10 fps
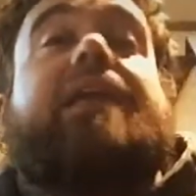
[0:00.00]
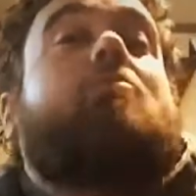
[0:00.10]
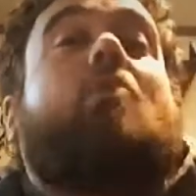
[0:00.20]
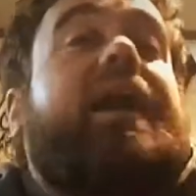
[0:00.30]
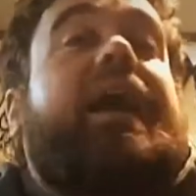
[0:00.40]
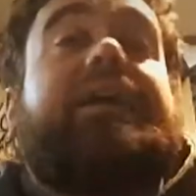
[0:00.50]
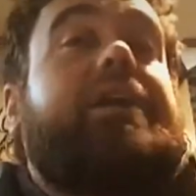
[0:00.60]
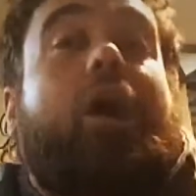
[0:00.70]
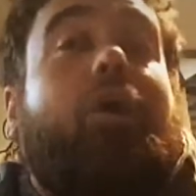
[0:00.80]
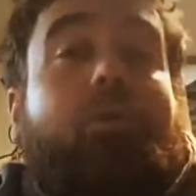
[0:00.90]
anyone I
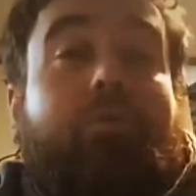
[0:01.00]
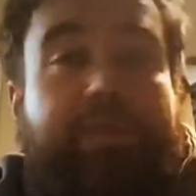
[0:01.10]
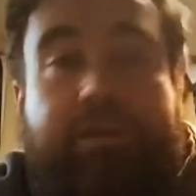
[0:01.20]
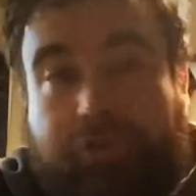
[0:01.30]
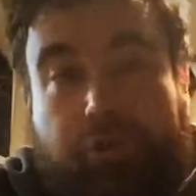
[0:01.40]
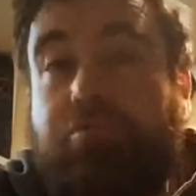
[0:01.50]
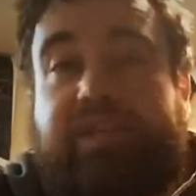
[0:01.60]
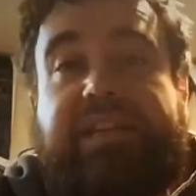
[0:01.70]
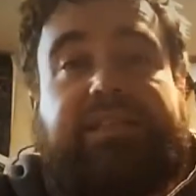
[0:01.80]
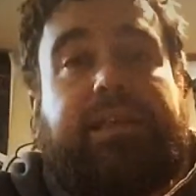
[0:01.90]
know. They're too
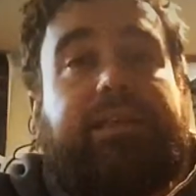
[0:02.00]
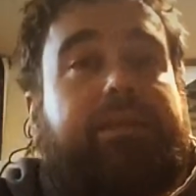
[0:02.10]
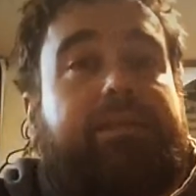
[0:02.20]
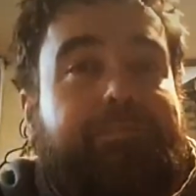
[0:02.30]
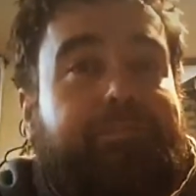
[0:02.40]
decent.